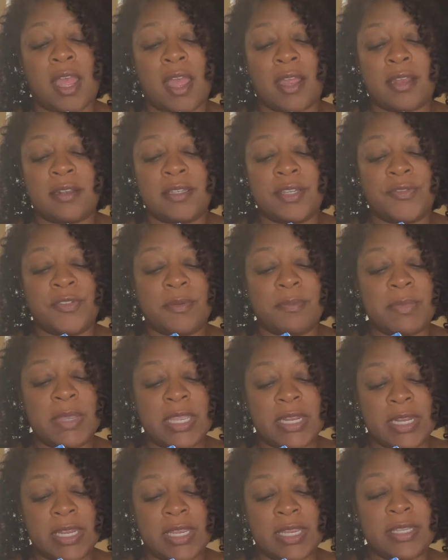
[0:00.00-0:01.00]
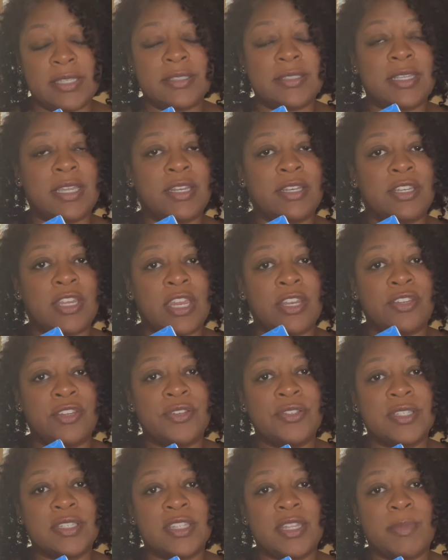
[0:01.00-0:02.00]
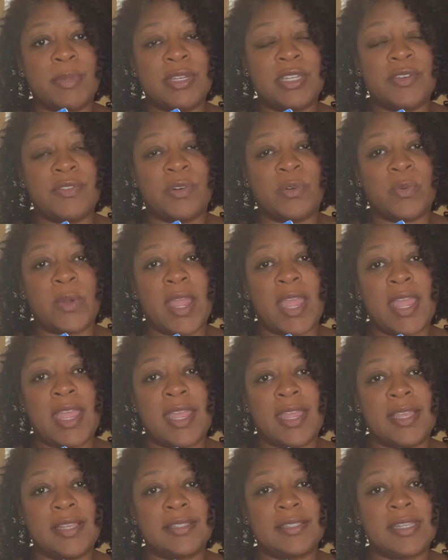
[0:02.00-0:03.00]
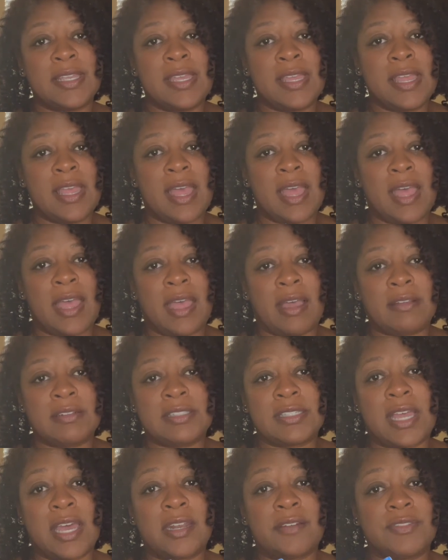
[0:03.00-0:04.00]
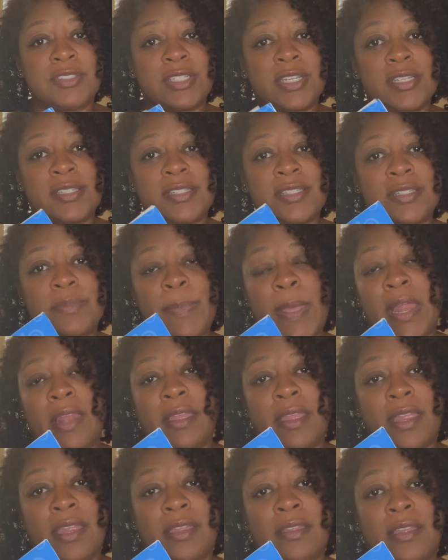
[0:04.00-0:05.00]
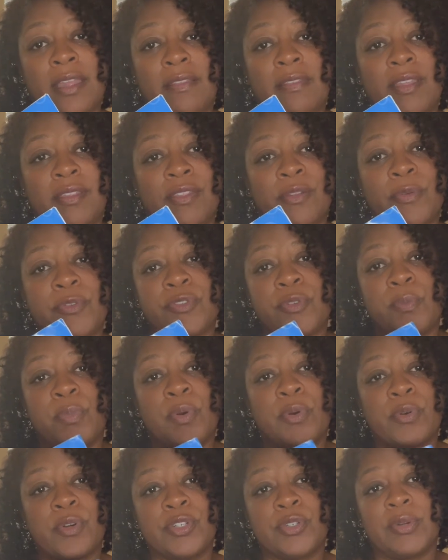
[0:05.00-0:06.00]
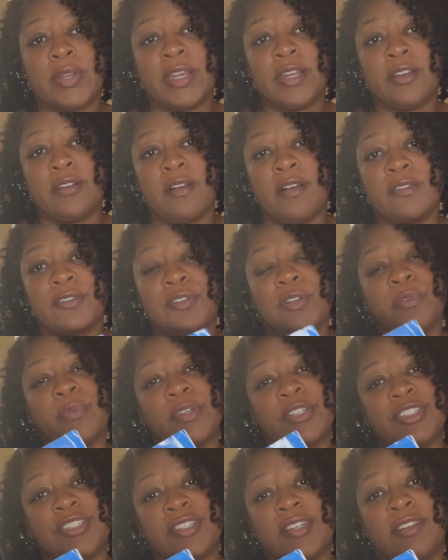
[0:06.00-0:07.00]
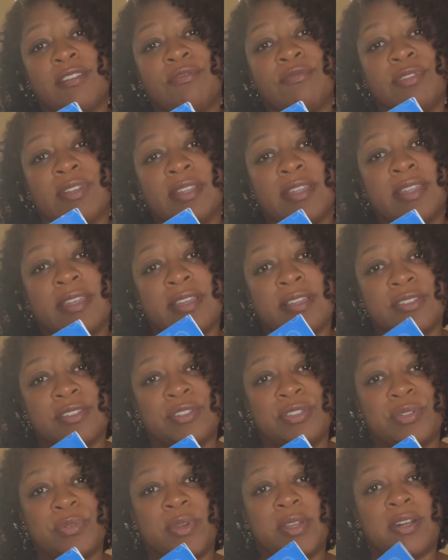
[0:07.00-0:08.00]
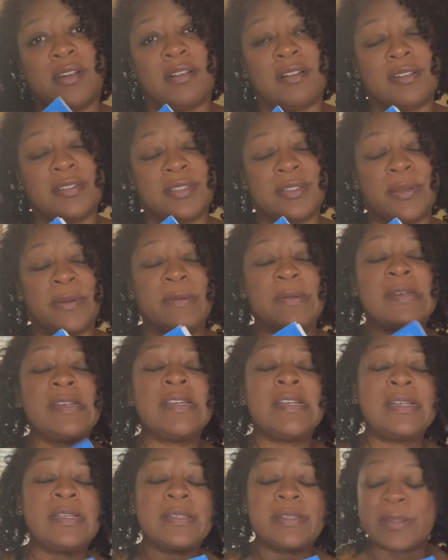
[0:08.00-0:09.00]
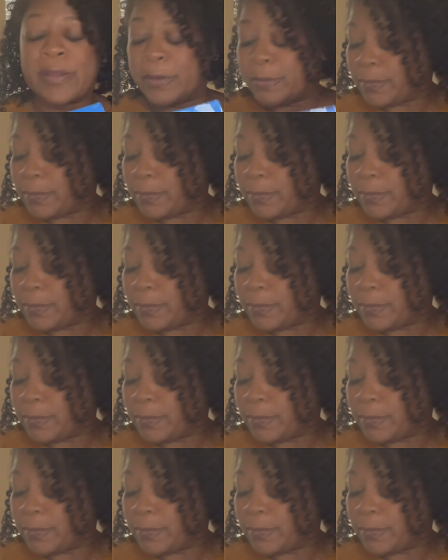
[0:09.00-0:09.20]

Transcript: different meanings and using them in different ways outside of just spelling. And then there's the poetry in here also, which she really has enjoyed also. So